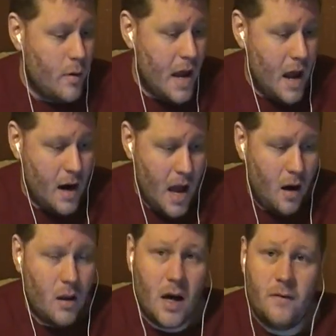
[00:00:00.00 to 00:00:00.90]
We had an
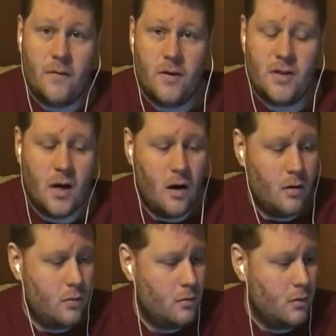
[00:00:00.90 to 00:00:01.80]
outline for the
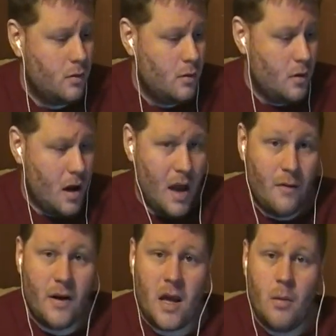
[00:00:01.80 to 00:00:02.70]
show. I
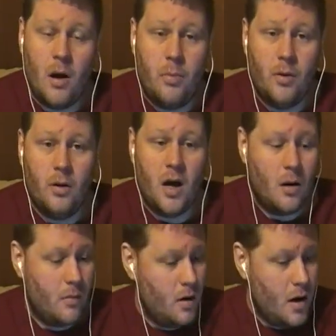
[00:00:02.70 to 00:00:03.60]
have an email pulled
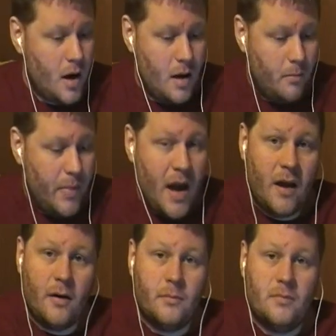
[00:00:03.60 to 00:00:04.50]
up, and
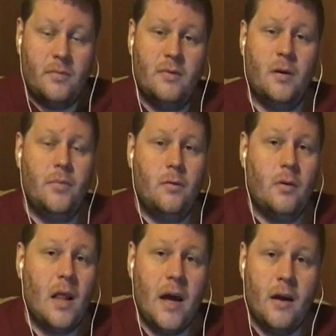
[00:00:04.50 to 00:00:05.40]
bam, something
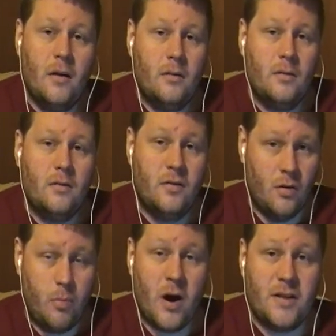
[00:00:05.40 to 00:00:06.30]
related to
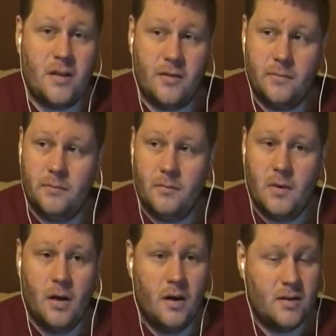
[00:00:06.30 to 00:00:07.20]
oppression,
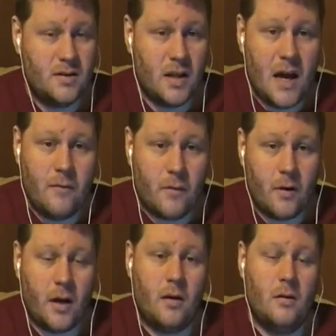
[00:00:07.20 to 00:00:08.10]

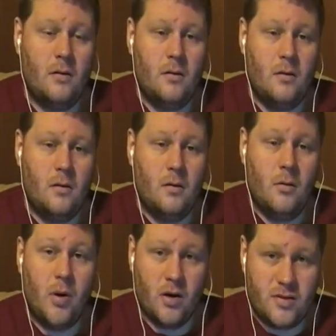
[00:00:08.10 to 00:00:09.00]
slavery,
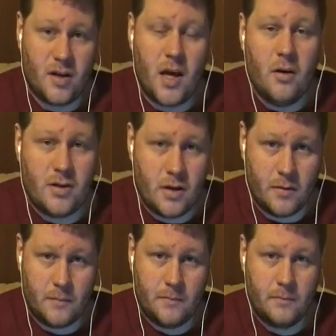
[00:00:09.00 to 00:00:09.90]
persecution.
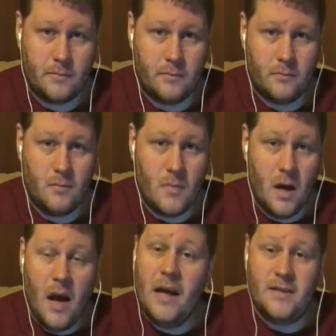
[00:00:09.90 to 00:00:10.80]

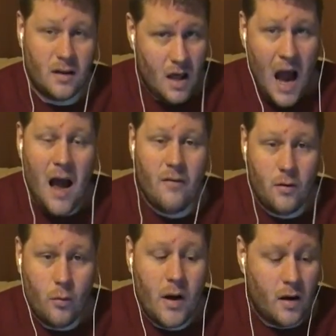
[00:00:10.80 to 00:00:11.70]
It's alive
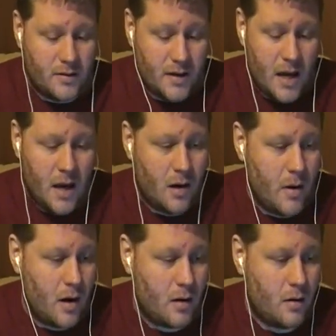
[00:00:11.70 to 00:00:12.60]
and well today in
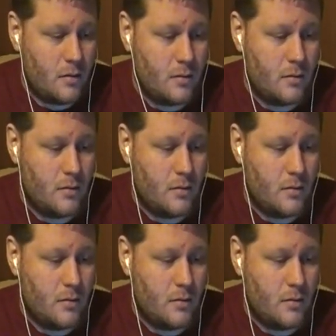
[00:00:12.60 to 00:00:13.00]
America.